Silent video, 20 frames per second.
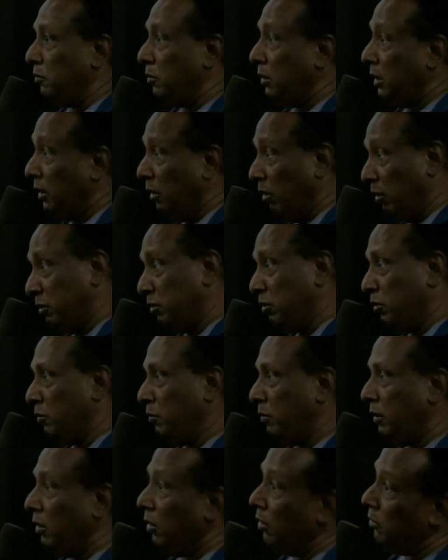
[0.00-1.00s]
But you also would
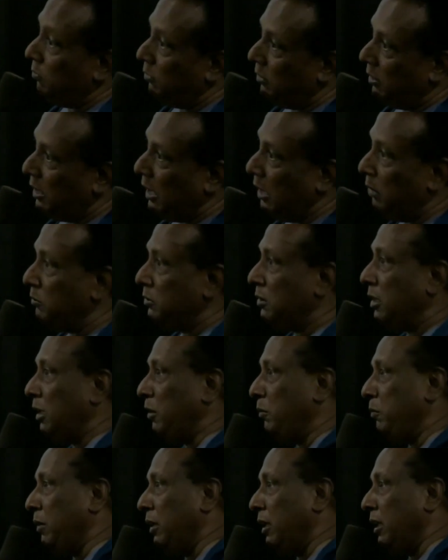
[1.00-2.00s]
be all the time
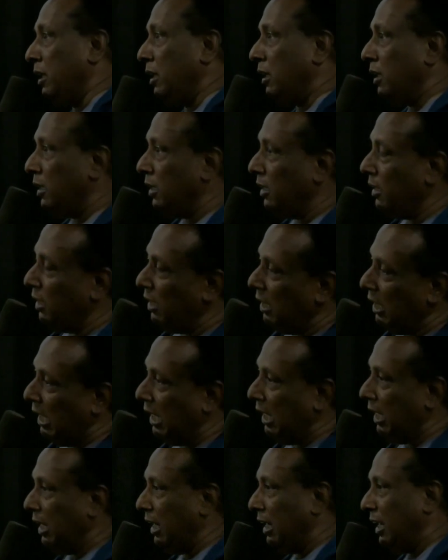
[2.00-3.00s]
sleeping,
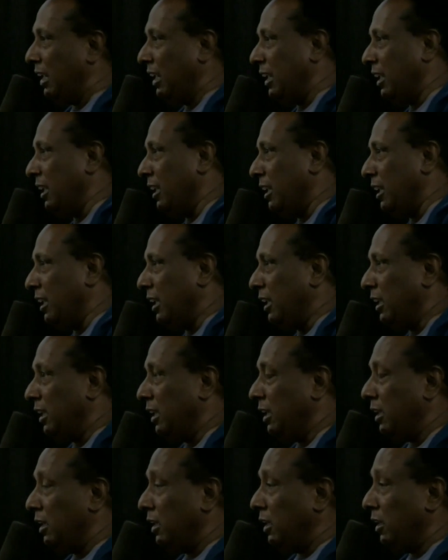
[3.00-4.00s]
lying.
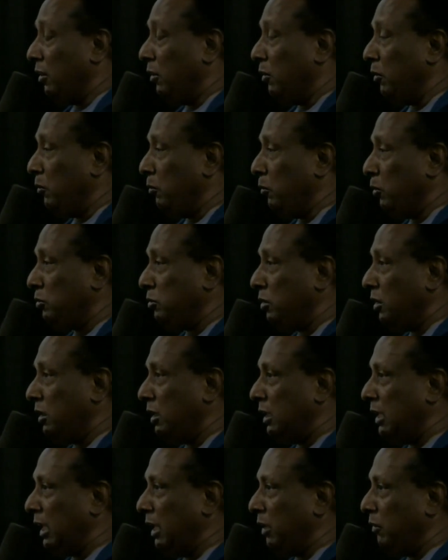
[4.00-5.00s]
Most of the
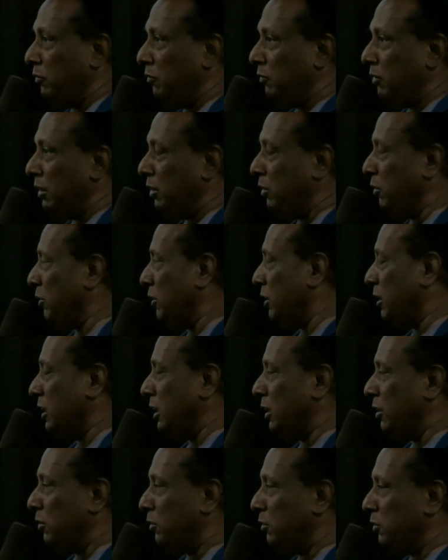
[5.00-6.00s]
time when you
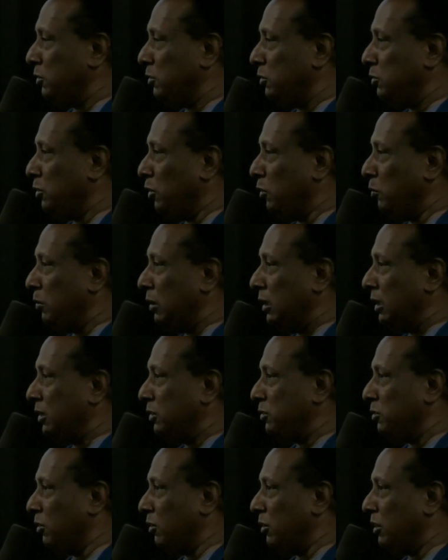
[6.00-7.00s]
are
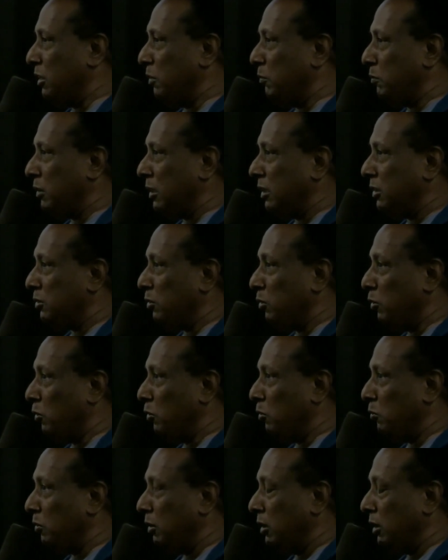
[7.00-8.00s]
jobless or depressed
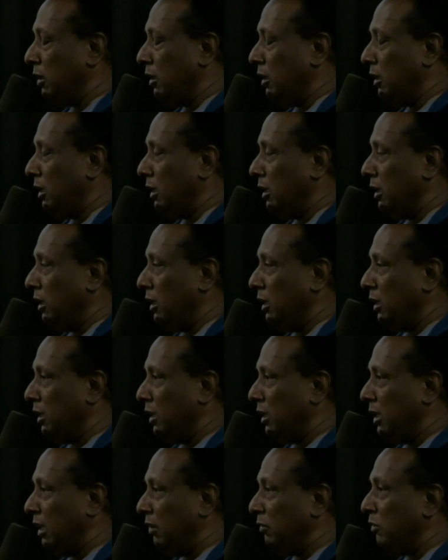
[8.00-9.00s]
home, in the
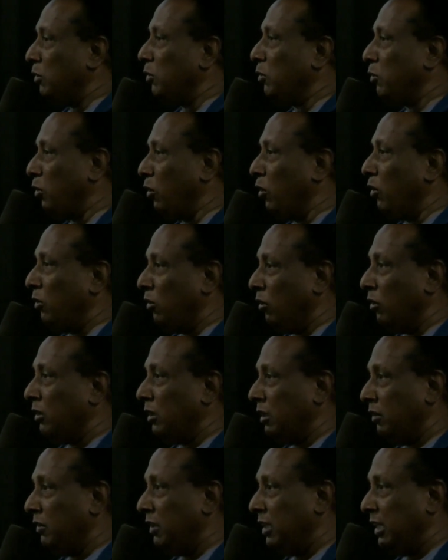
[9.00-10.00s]
11 o'clock or
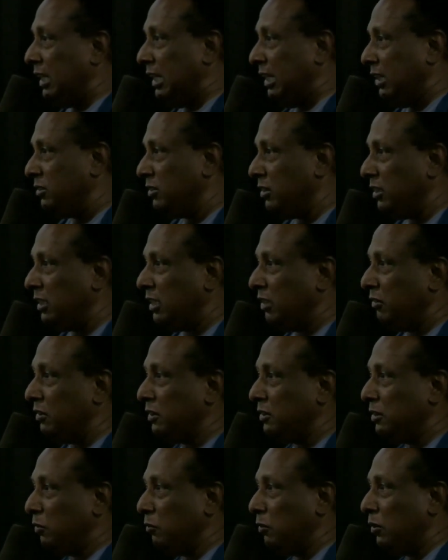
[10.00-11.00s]
the very decent hour,
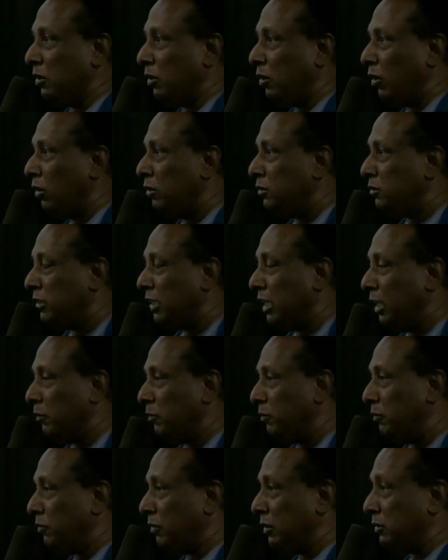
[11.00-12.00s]
someone calls you
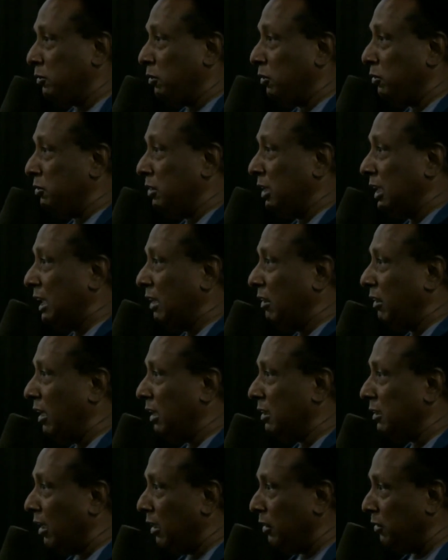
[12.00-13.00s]
up. First question they will
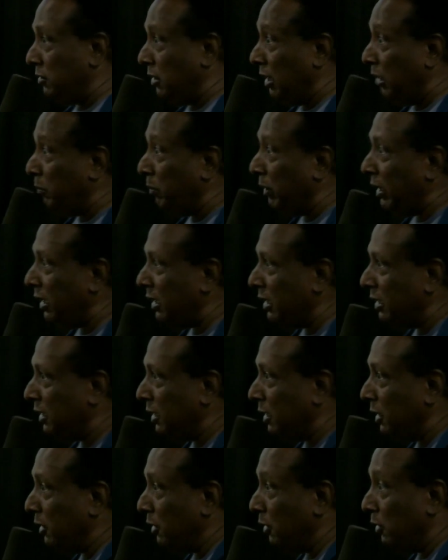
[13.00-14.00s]
ask, are you sleeping?
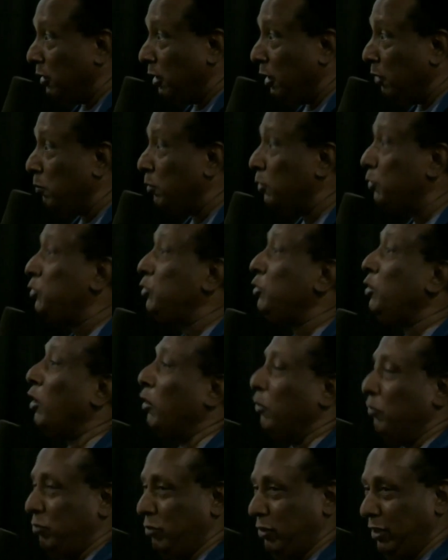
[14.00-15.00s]
That puts you
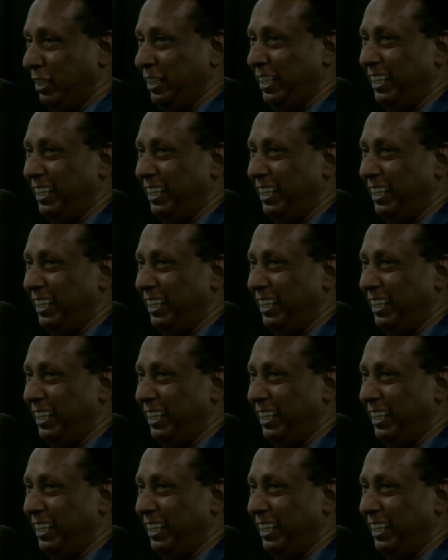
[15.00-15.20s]
off.